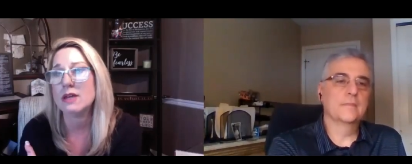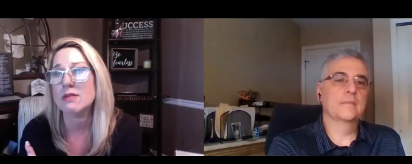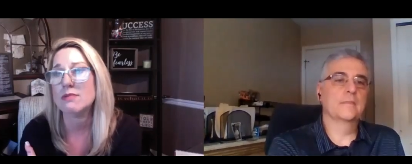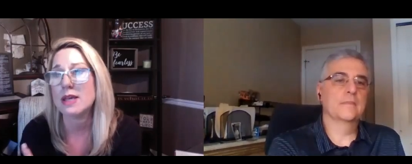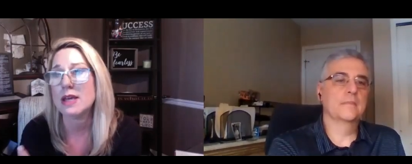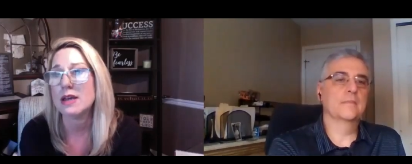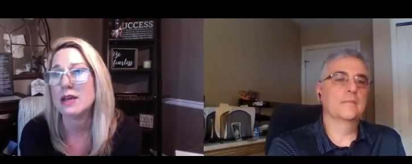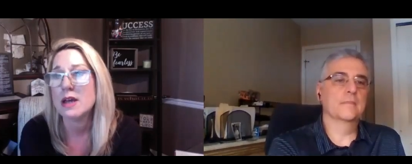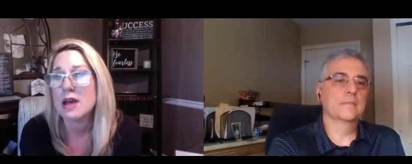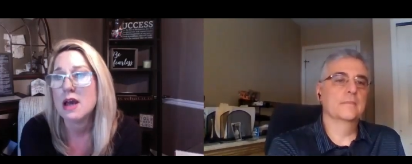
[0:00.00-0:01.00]
Speaker 1: be,
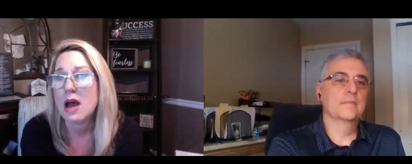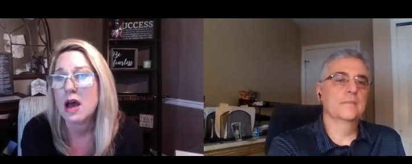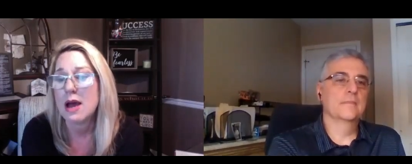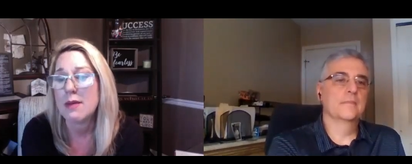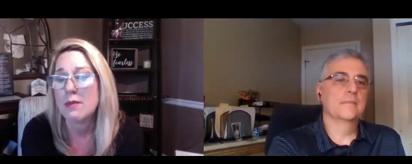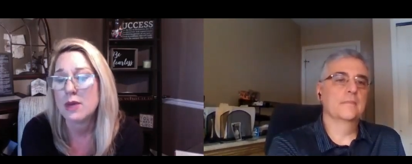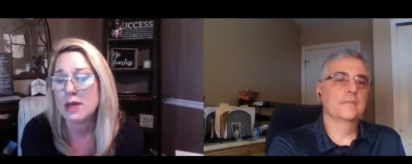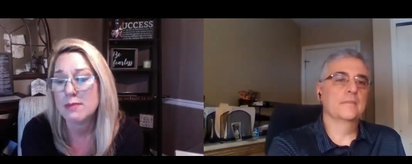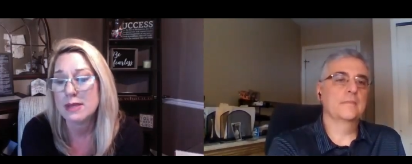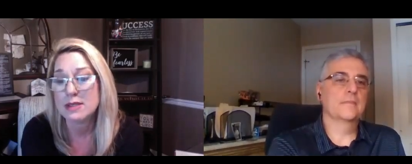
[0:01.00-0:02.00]
um, we can
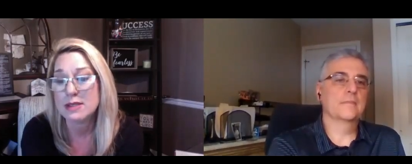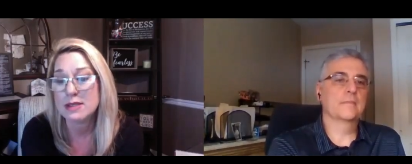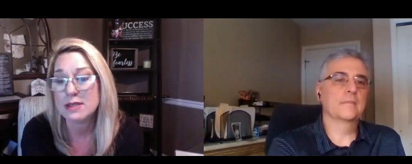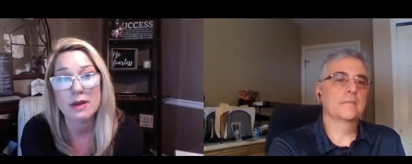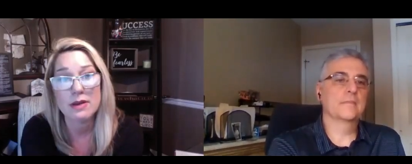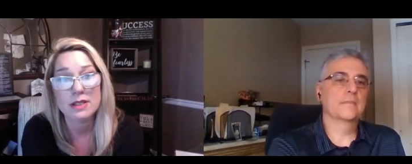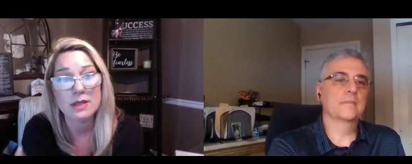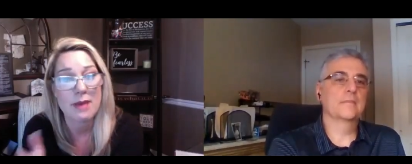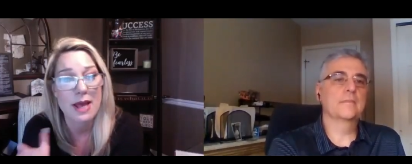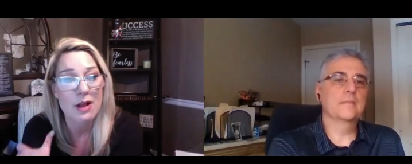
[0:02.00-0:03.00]
be some some
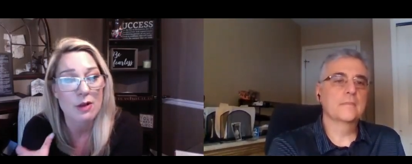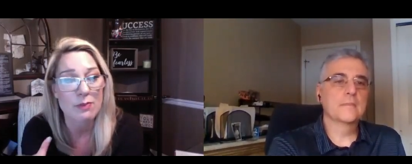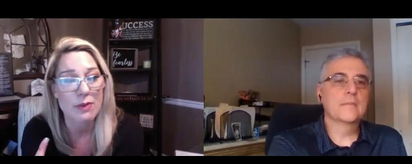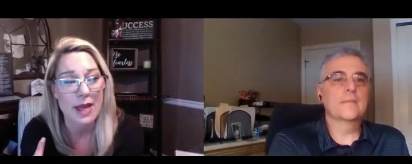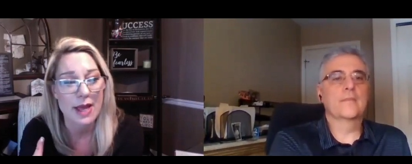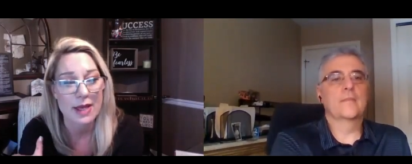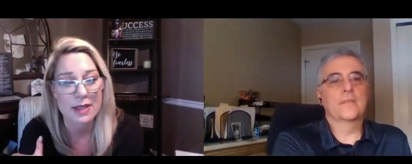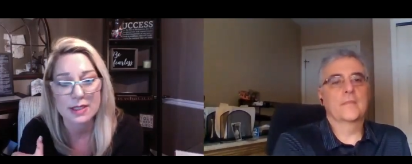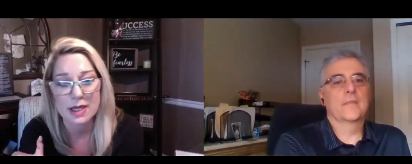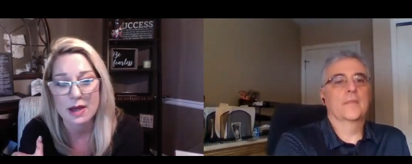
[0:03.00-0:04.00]
help. And
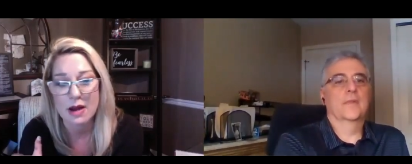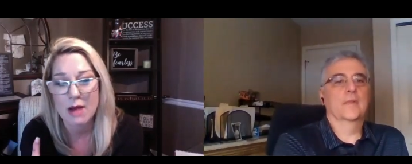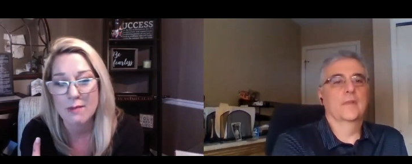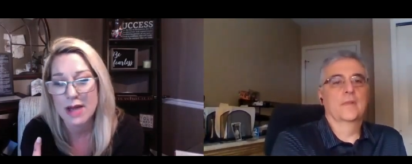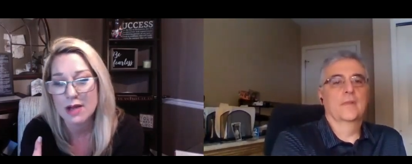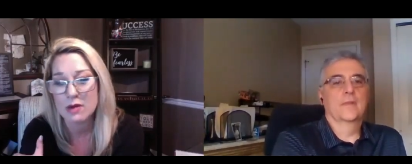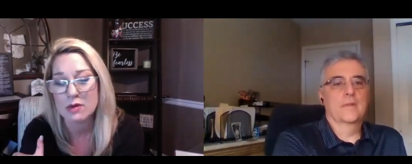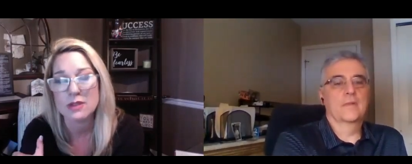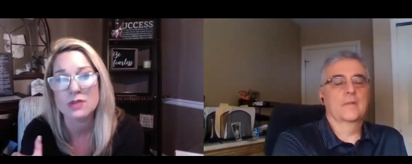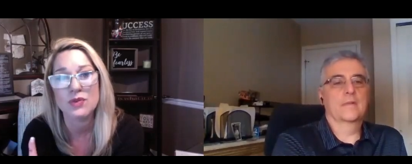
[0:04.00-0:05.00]
uh, my goal
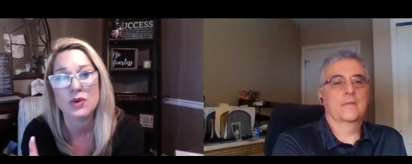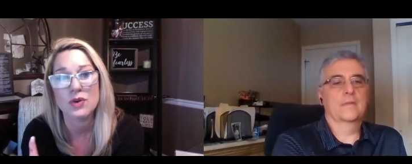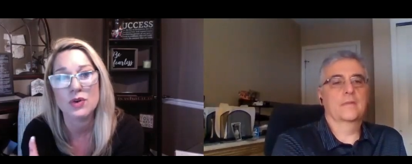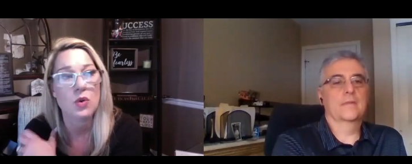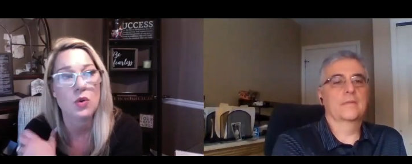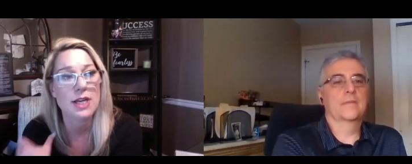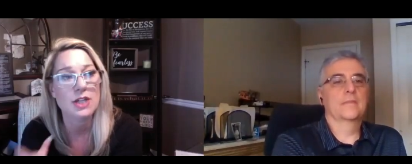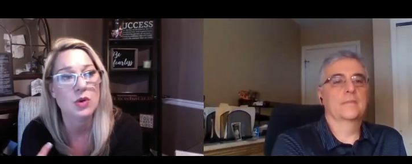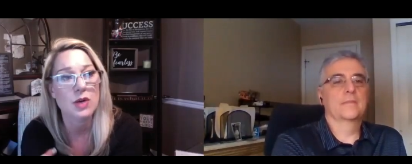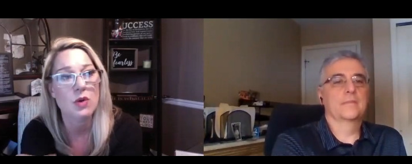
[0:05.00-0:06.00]
is for
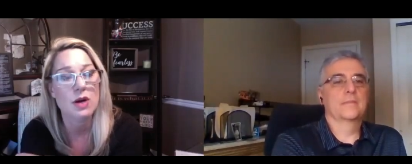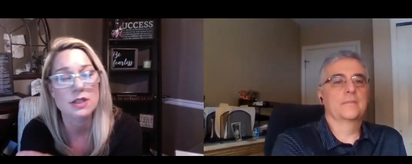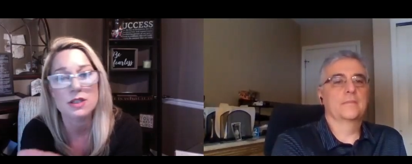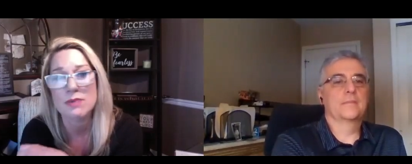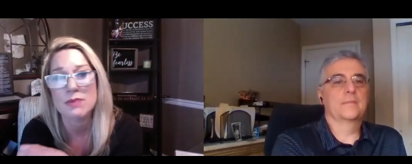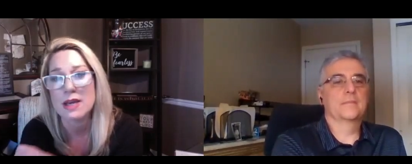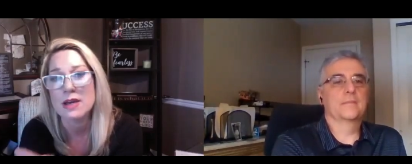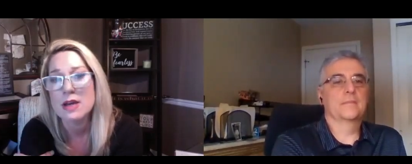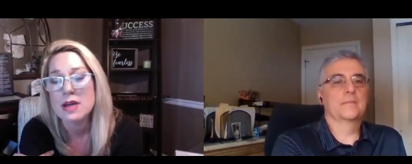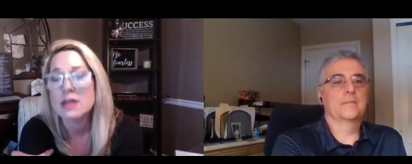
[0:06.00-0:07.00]
2021 to be
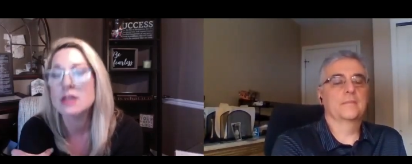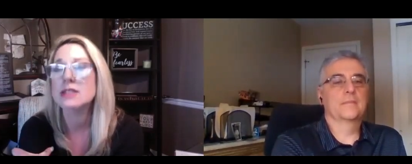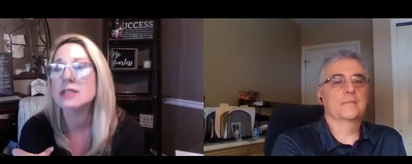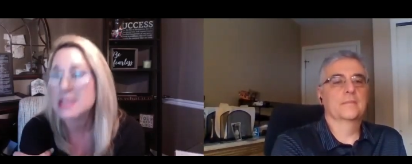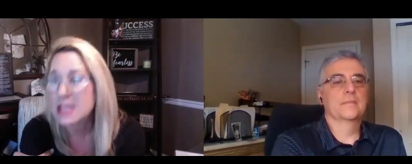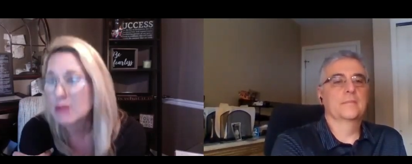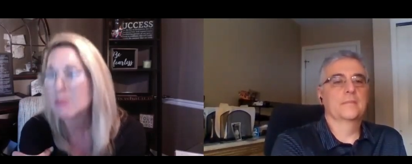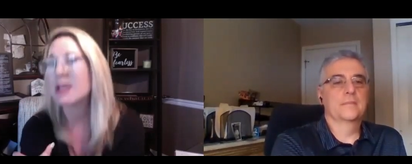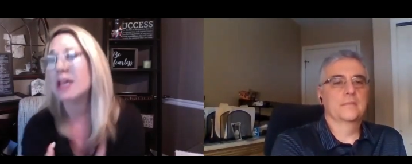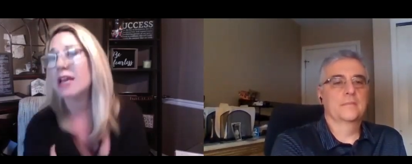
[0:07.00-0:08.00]
considerably